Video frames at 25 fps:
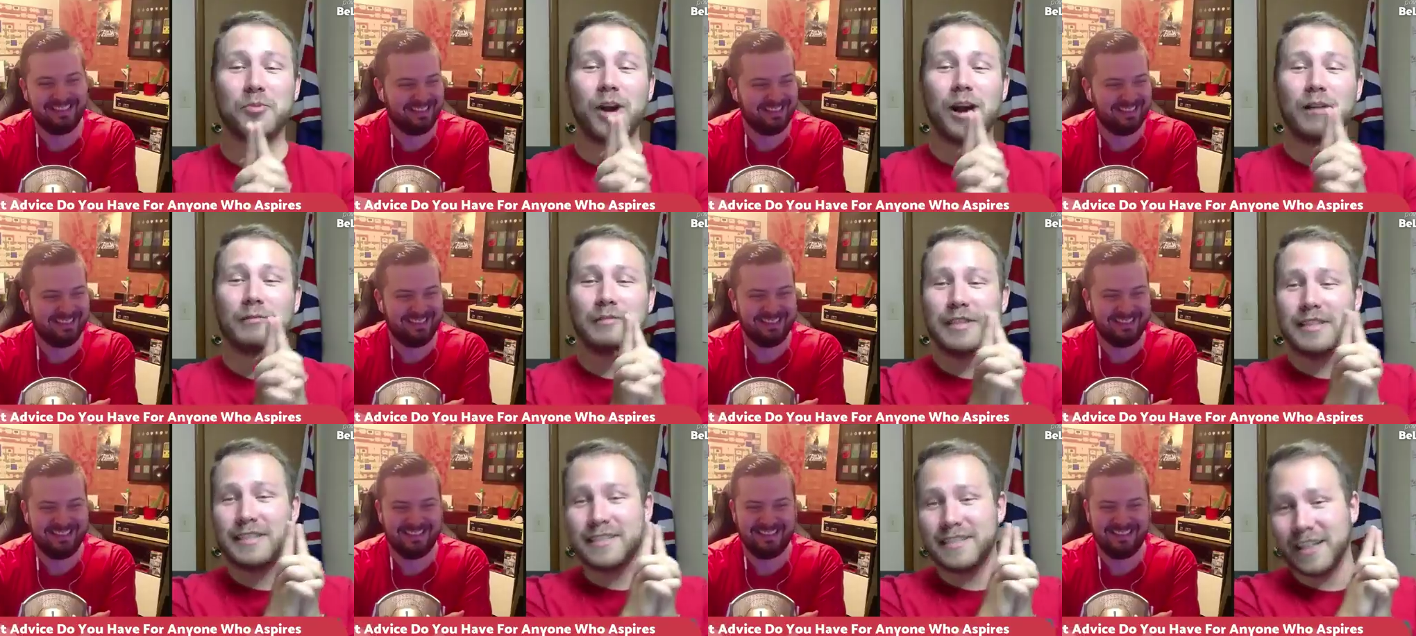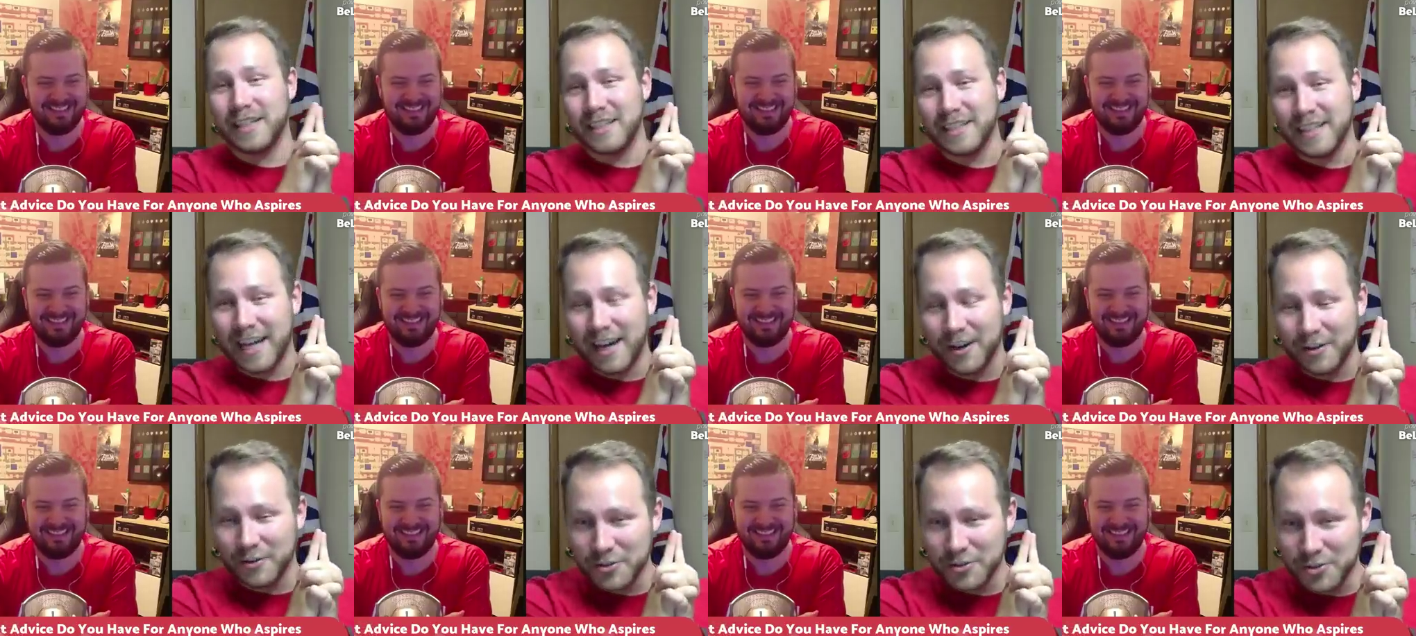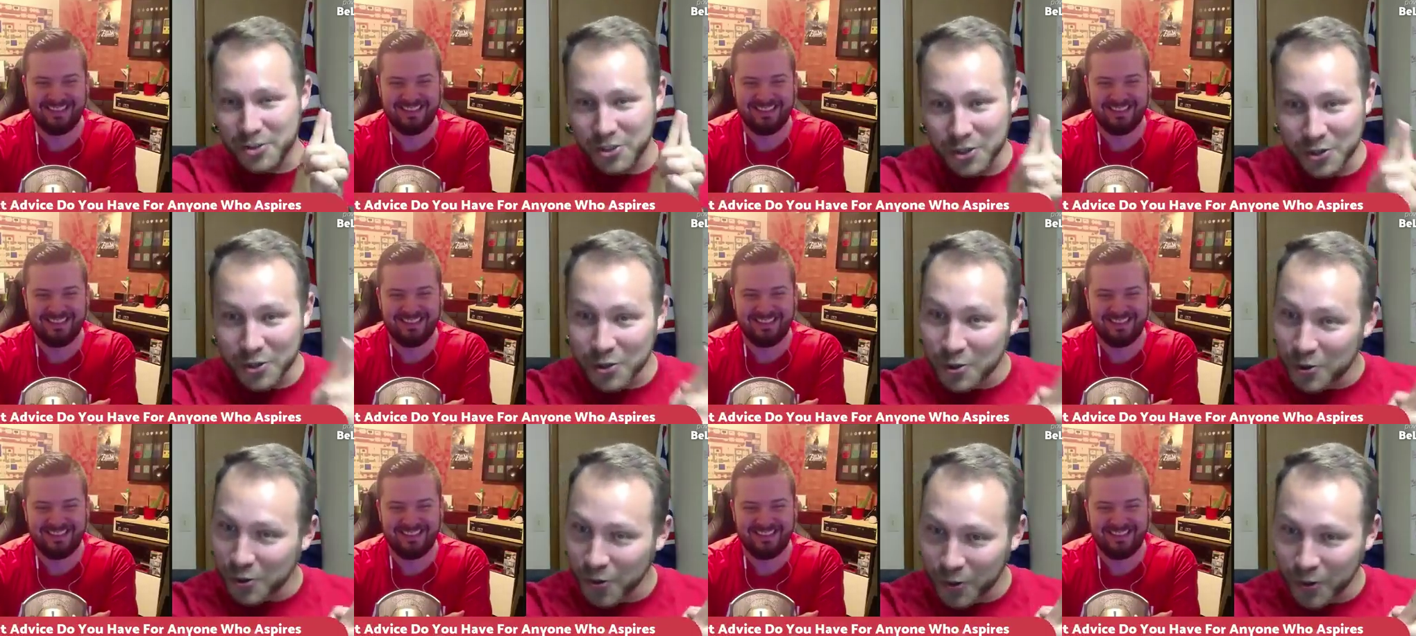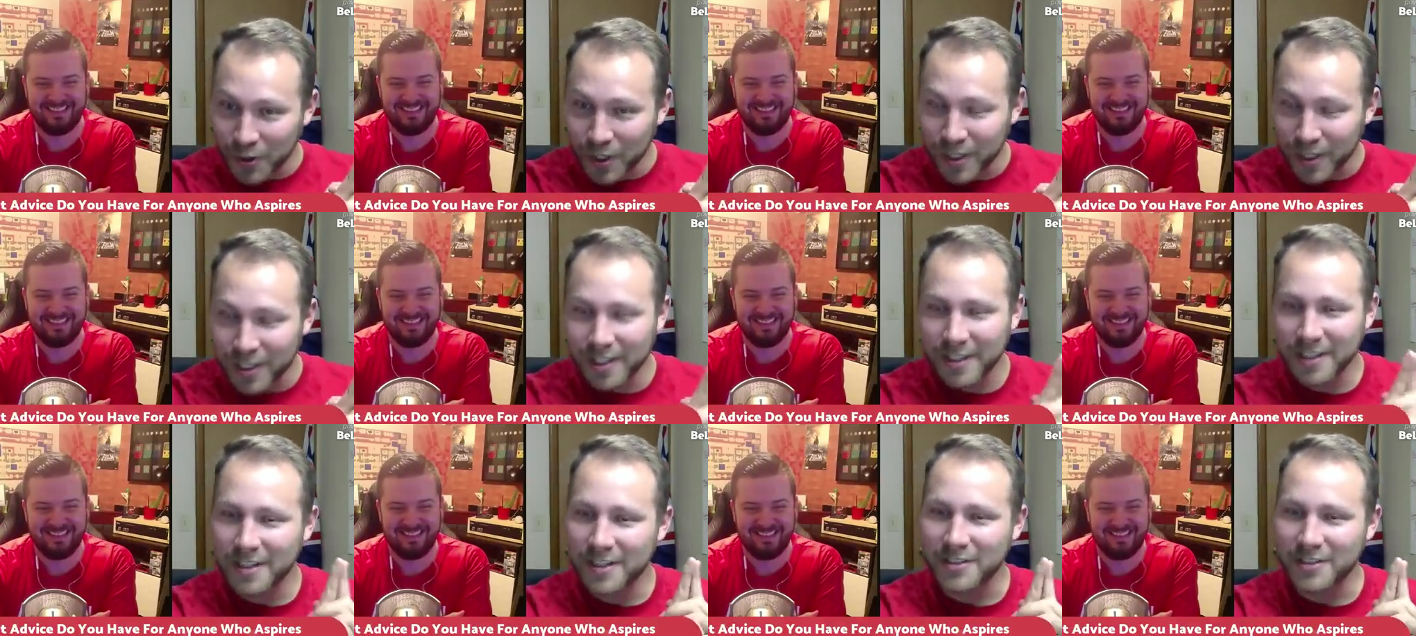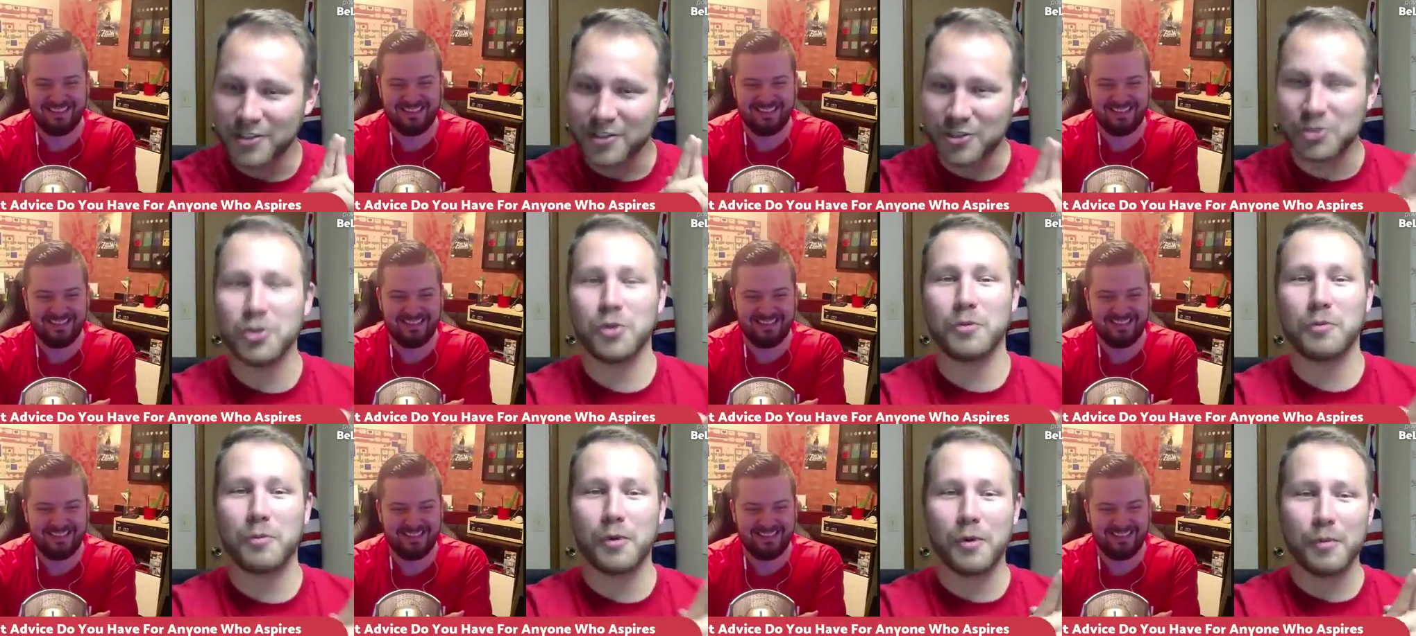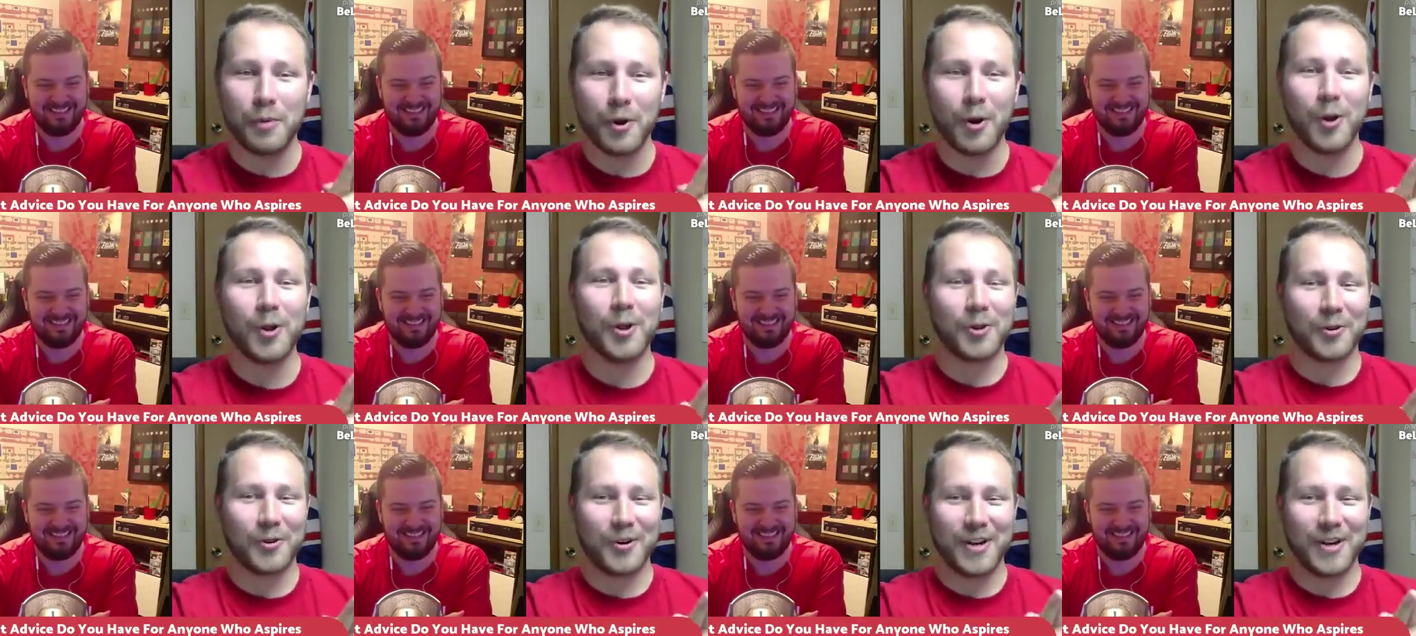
Speaker 1: probably sell out two Super Bowl